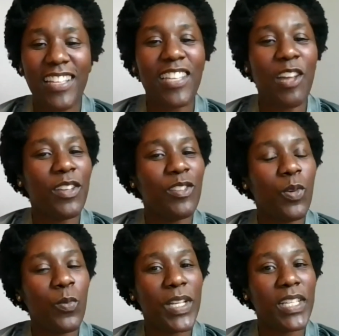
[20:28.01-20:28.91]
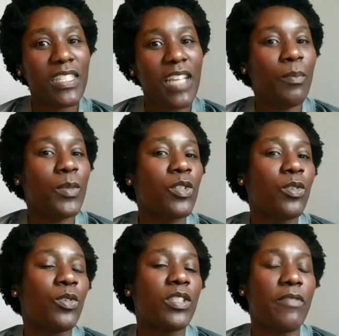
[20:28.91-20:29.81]
So there's always some
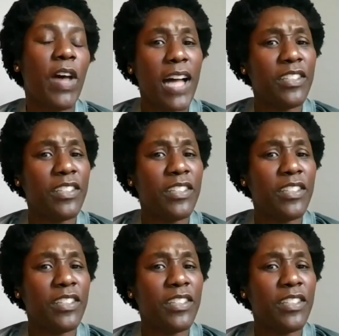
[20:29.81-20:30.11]
sort of,